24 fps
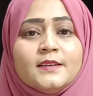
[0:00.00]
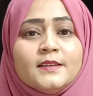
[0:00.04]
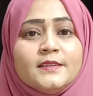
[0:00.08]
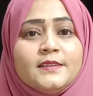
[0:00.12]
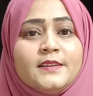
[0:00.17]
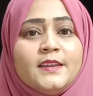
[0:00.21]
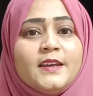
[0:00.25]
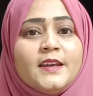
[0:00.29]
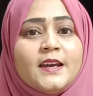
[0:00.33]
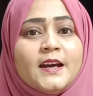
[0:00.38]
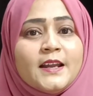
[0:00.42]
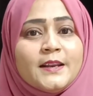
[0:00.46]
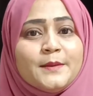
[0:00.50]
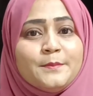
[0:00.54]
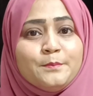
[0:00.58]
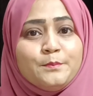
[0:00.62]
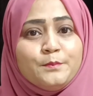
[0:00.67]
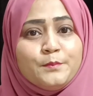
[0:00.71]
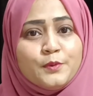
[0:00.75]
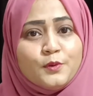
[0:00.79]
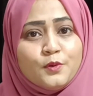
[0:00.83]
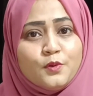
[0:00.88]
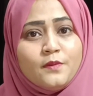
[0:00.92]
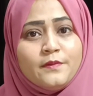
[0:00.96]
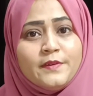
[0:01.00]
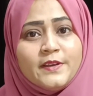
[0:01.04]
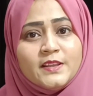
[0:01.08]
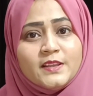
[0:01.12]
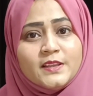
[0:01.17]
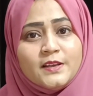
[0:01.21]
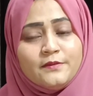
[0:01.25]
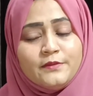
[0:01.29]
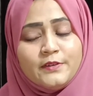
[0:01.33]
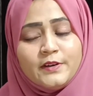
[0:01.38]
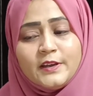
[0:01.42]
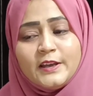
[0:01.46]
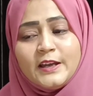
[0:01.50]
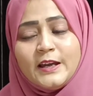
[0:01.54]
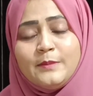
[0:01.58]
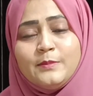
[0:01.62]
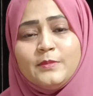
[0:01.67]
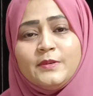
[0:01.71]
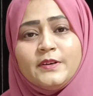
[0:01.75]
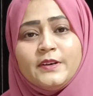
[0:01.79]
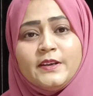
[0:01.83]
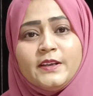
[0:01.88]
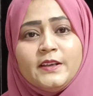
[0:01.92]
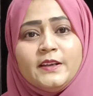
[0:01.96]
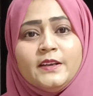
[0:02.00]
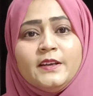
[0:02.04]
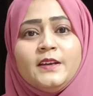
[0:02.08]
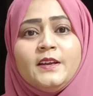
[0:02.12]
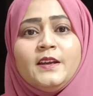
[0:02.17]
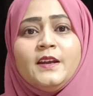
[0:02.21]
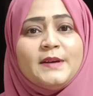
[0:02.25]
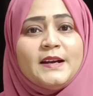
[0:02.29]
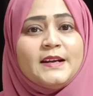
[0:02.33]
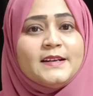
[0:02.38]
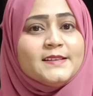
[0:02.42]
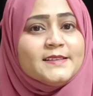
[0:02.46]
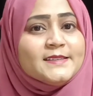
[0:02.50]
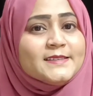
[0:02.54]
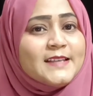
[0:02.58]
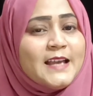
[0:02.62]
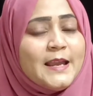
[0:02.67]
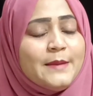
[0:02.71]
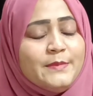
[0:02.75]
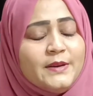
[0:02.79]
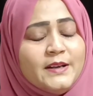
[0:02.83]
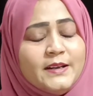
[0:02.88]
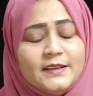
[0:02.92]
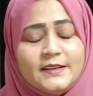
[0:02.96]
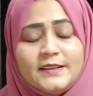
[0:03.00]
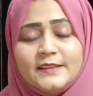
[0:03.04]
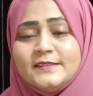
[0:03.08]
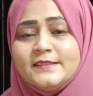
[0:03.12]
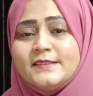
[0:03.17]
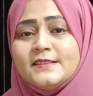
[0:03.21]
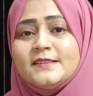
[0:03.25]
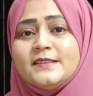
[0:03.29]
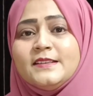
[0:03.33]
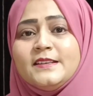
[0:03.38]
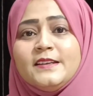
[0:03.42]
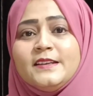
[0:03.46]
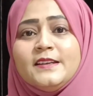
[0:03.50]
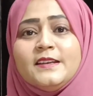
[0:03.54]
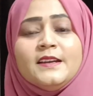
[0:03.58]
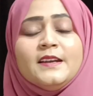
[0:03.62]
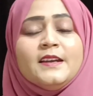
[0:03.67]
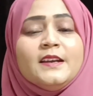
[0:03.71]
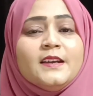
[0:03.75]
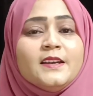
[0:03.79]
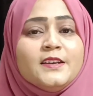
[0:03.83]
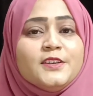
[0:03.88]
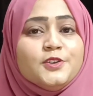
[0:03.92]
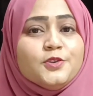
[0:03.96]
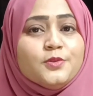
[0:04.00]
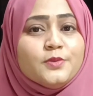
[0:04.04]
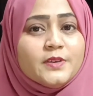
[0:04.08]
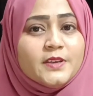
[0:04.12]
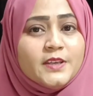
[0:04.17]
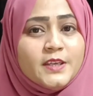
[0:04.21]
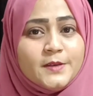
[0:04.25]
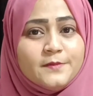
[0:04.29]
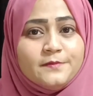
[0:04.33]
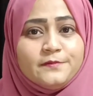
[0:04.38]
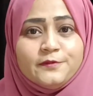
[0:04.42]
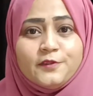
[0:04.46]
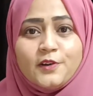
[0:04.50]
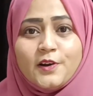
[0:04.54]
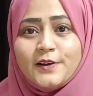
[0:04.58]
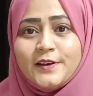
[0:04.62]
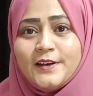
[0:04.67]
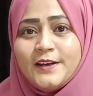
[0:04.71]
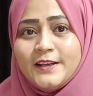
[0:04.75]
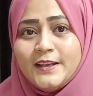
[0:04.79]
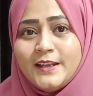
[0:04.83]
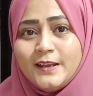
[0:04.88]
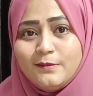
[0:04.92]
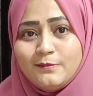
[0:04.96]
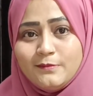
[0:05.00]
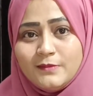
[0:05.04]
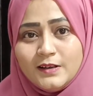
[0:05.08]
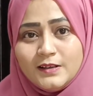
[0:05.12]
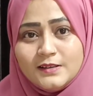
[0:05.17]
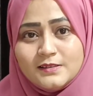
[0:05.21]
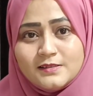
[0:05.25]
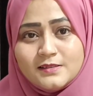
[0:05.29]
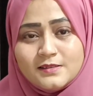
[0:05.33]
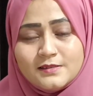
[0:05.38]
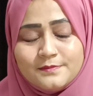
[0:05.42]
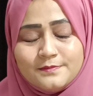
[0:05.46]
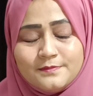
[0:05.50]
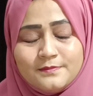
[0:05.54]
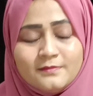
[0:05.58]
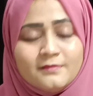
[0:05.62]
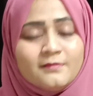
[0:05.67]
they are improving the vocabulary, but simultaneously you keep forgetting words.